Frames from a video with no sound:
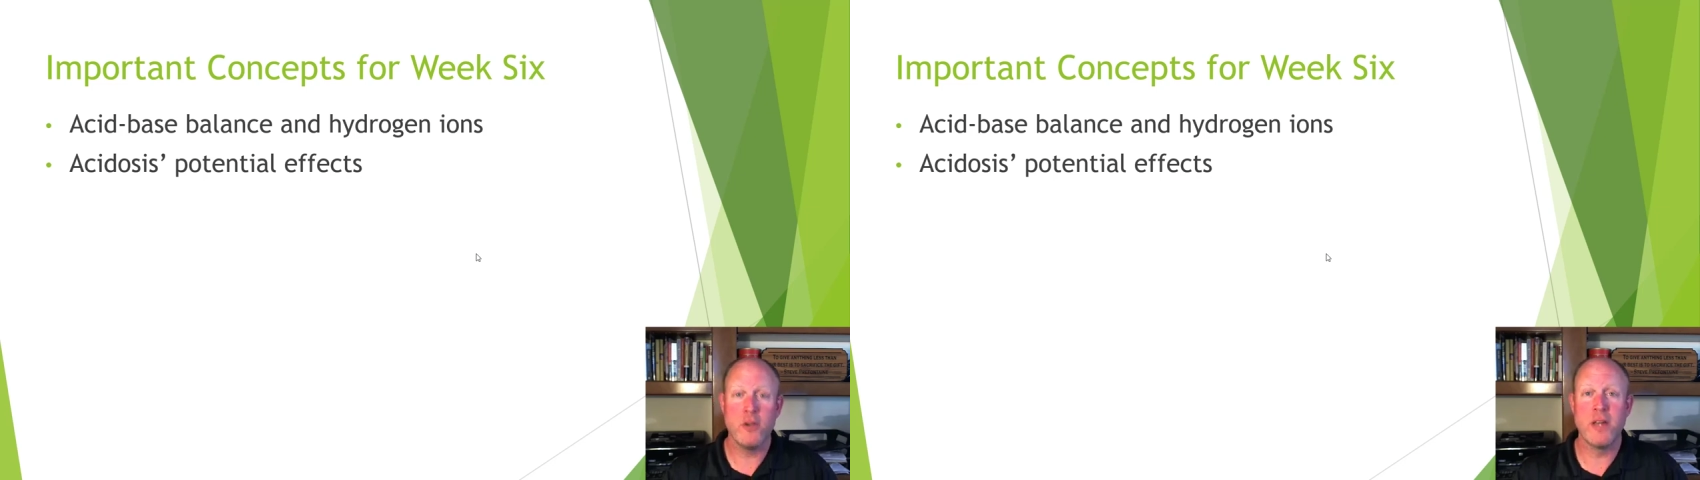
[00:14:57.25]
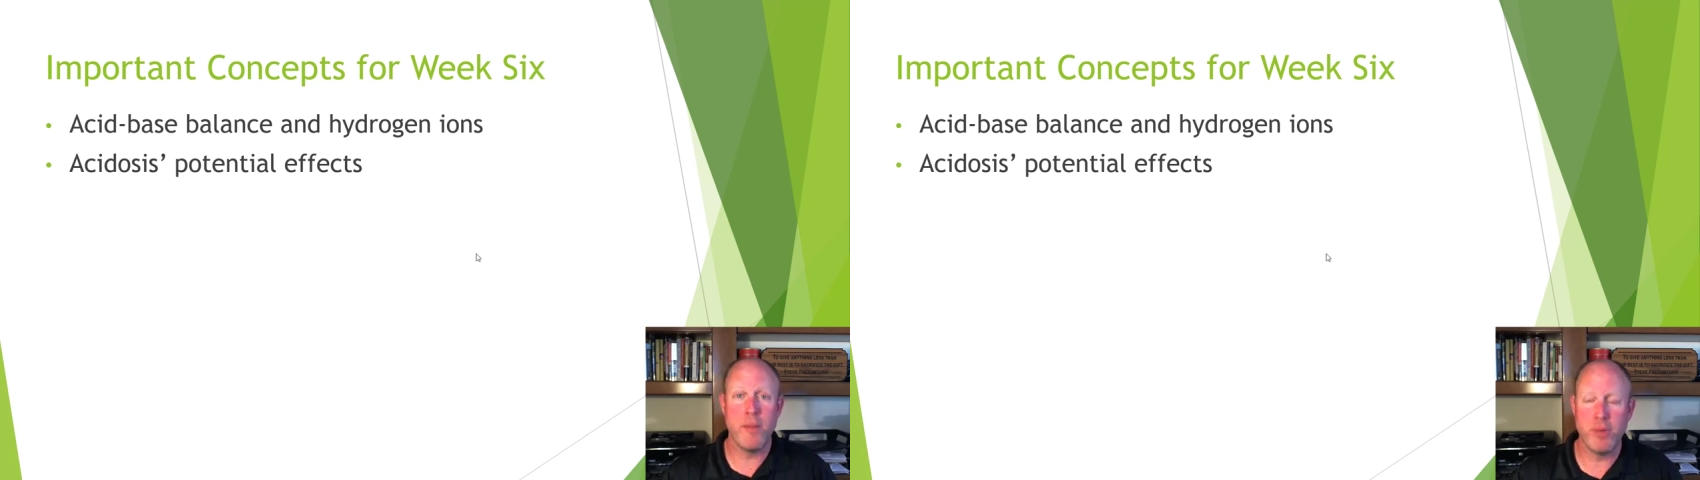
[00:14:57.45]

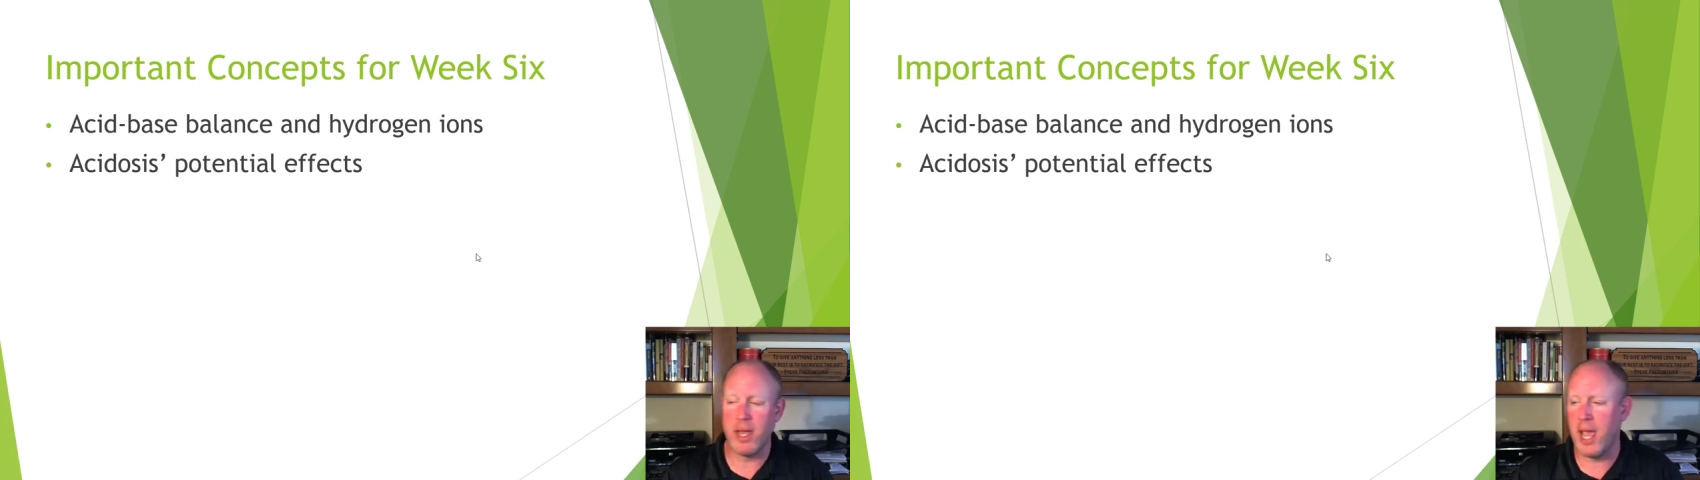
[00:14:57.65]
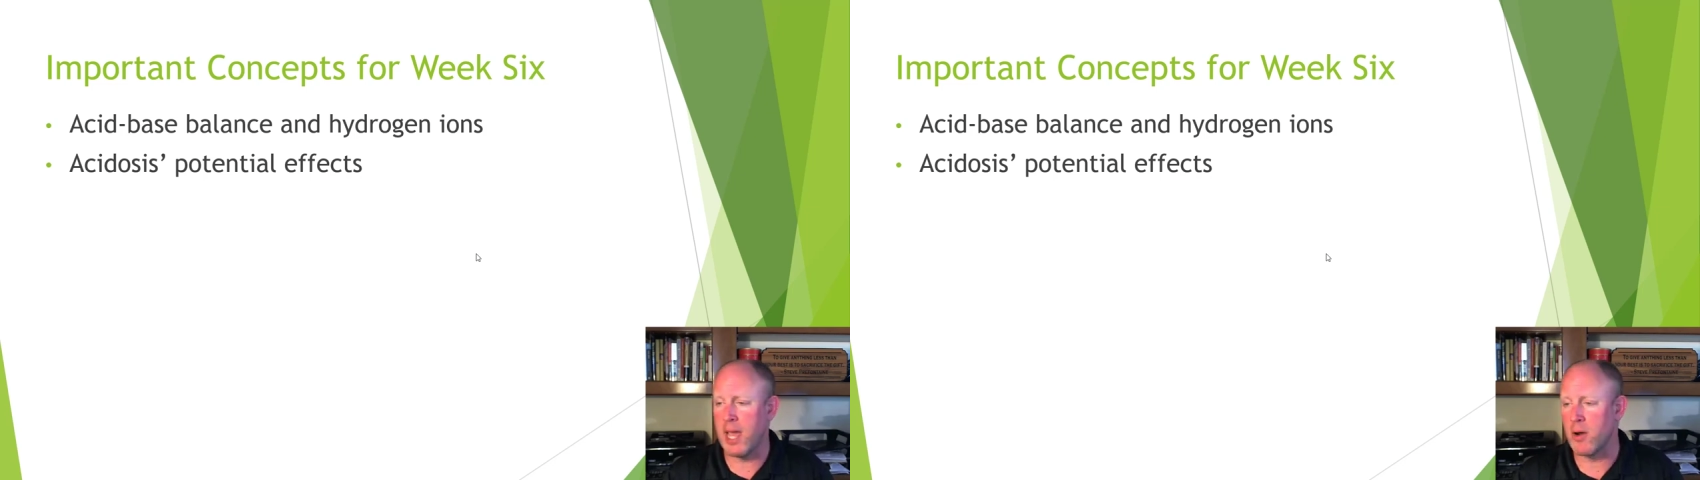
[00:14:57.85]
you're not
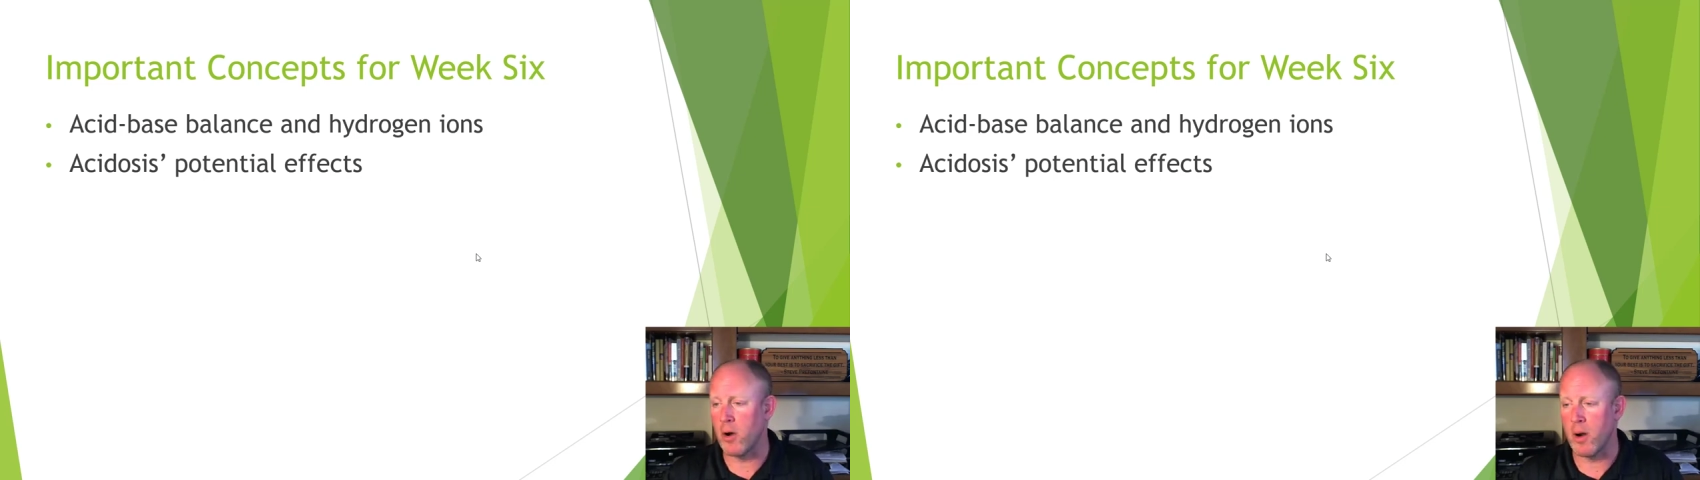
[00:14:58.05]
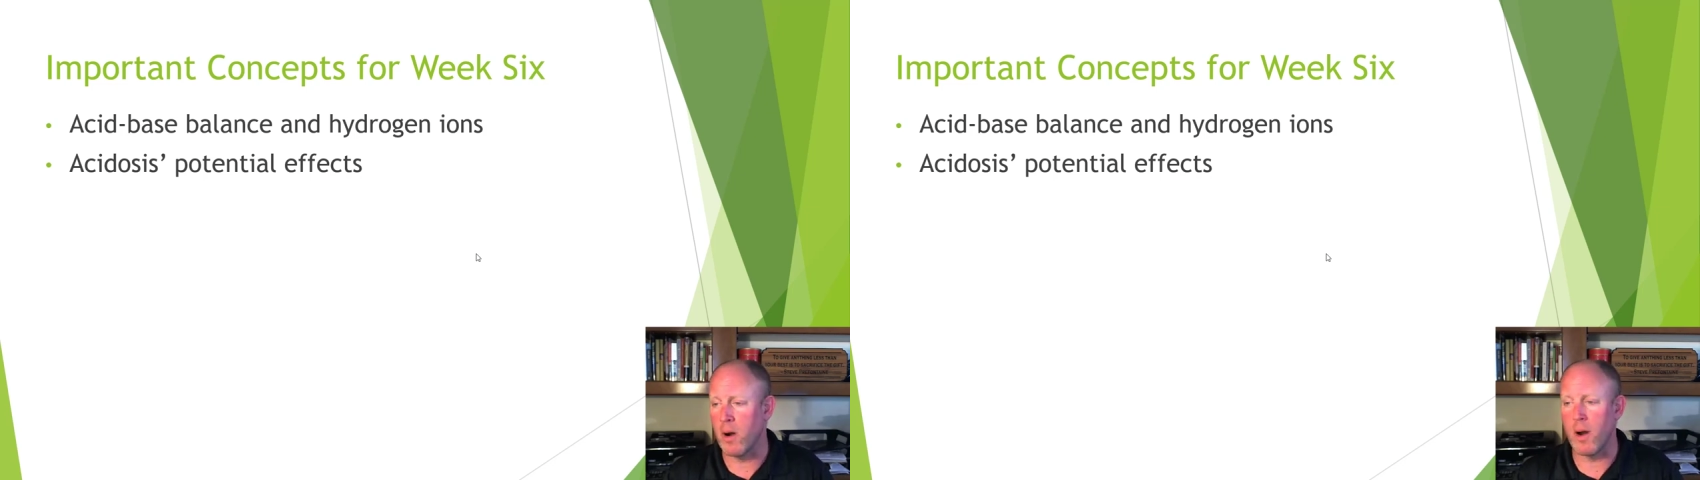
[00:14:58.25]
playing,
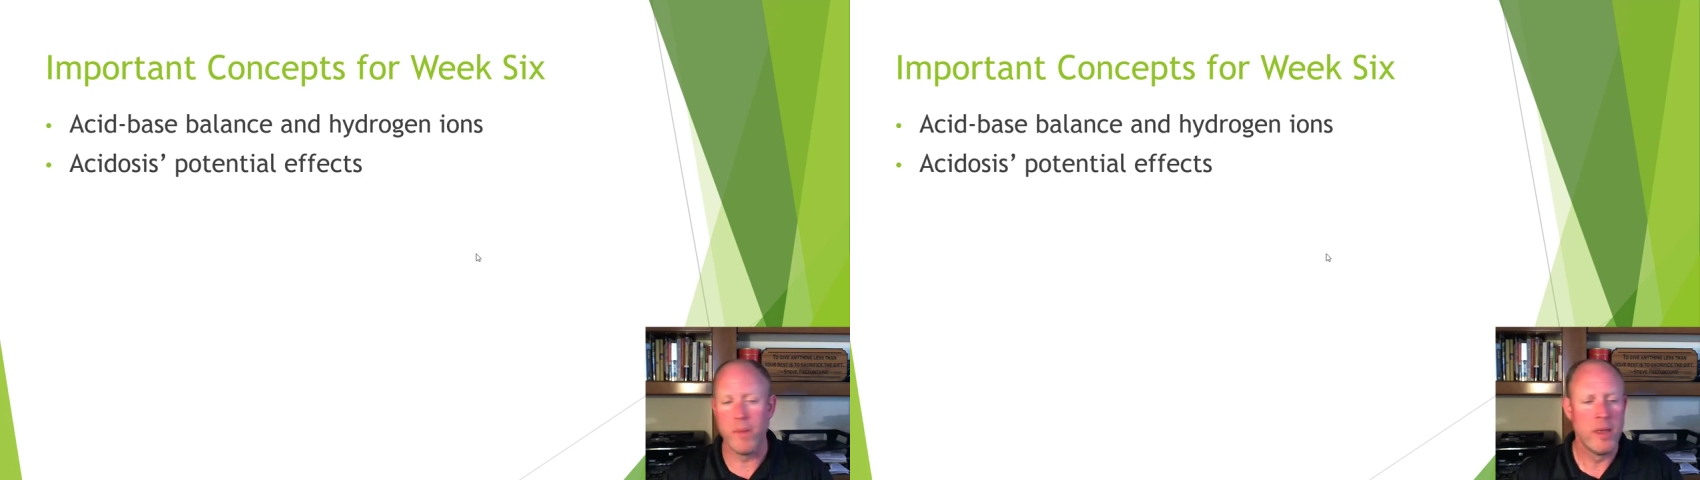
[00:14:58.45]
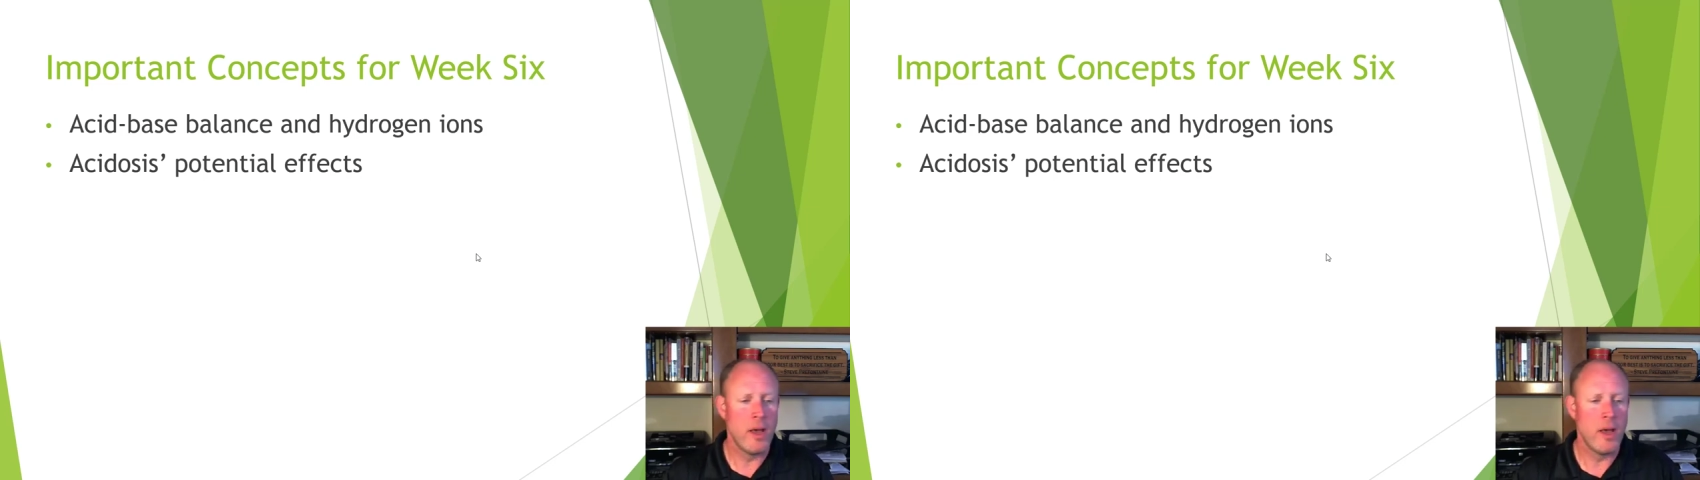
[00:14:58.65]
or